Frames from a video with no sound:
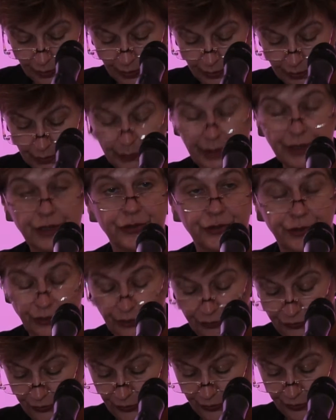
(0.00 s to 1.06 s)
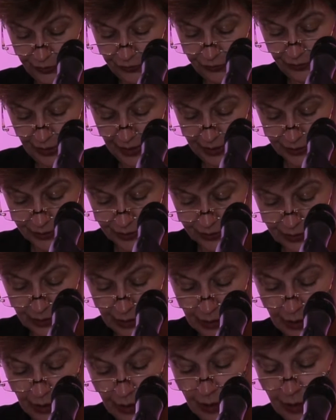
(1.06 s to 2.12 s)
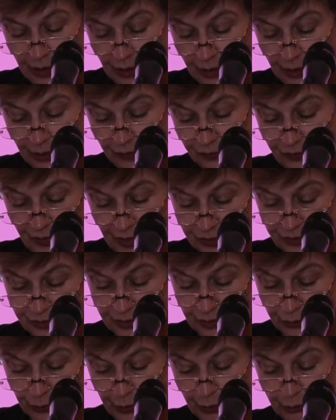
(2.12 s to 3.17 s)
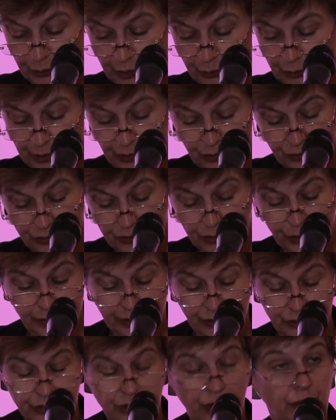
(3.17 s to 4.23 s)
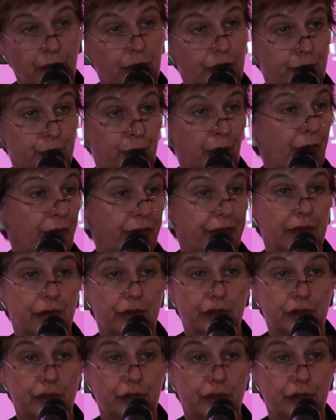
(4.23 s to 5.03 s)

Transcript: The Ministry of Foreign Affairs invests in women because doing so is both